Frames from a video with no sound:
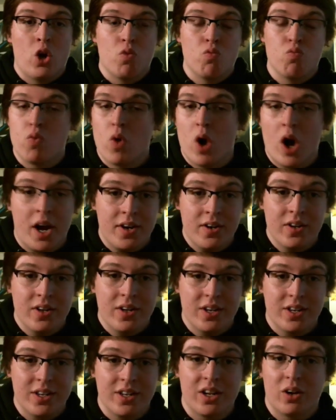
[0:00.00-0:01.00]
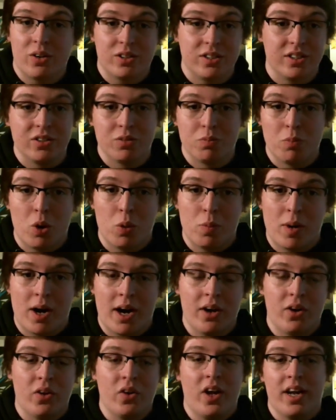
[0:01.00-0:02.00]
run, you know, because he's
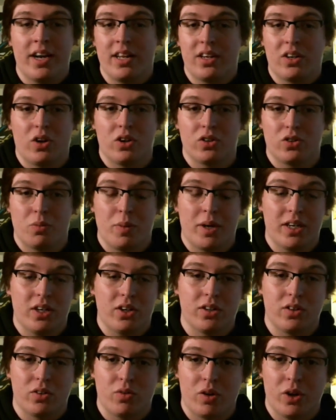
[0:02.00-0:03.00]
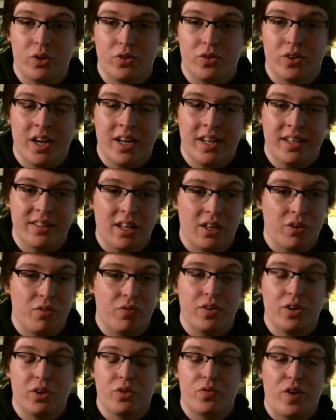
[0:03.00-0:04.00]
mobile, and he could also make good throws down the
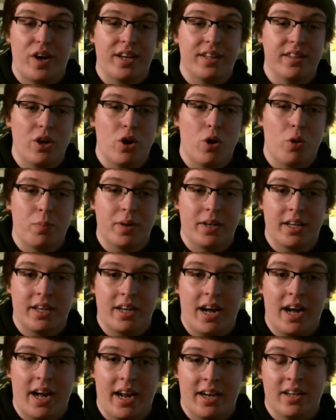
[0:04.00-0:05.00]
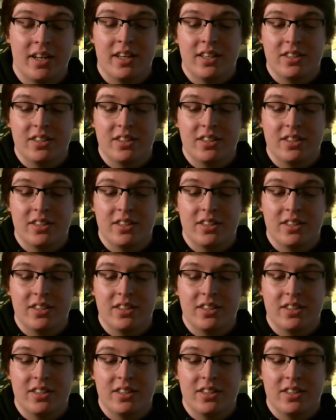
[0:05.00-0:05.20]
field, finding the opening guy.